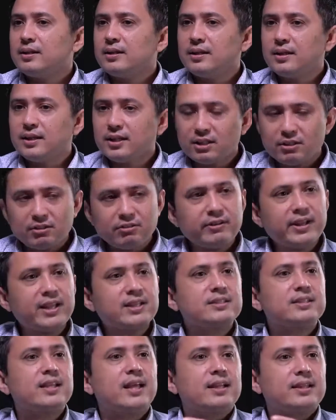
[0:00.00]
it
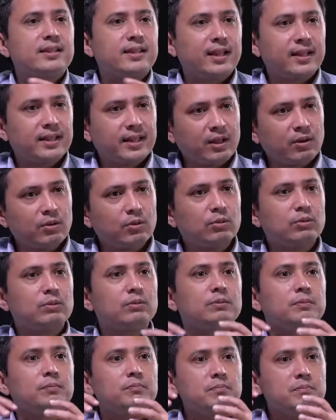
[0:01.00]
creates that
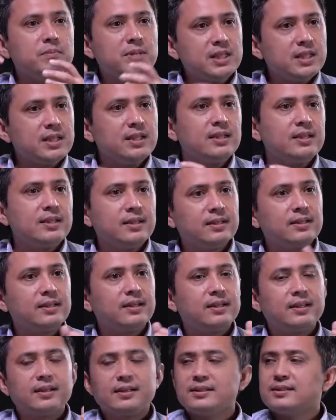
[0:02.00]
whole mini
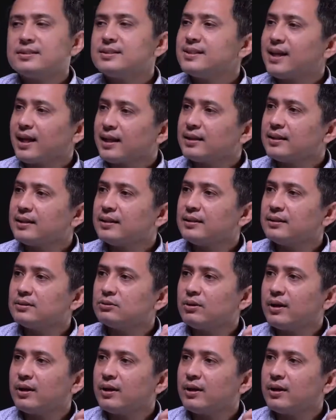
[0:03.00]
sector.